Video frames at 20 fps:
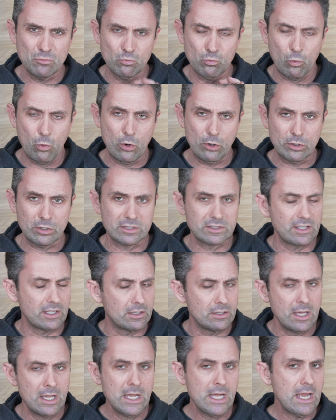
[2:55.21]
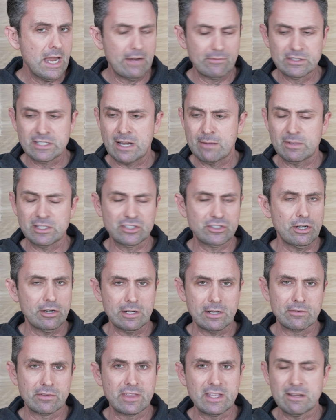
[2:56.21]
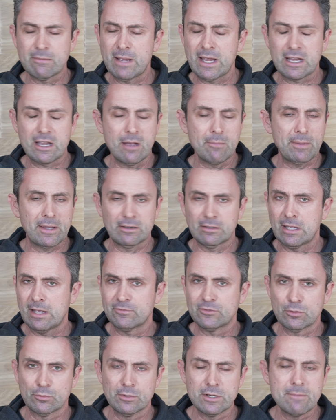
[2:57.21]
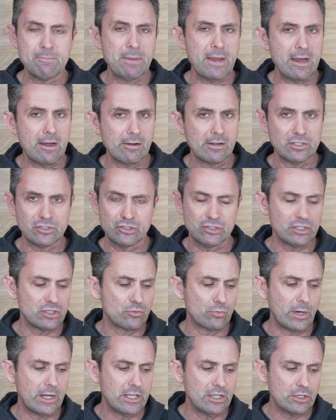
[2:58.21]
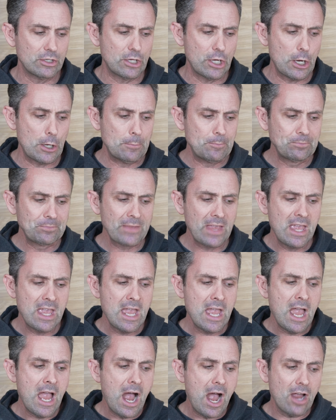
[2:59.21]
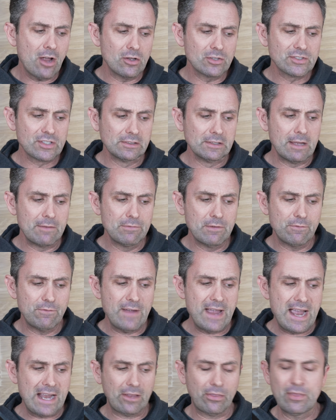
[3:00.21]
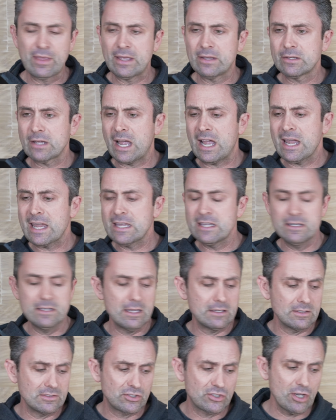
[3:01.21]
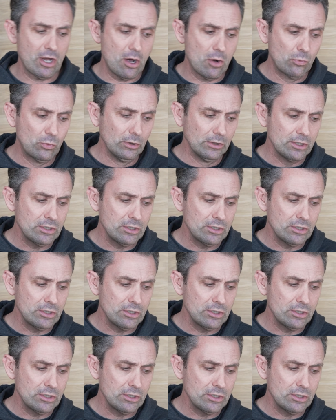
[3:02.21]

works. Every time I start everything back up, I don't have to repair. It's just ready to go. I also love the fact that I saw really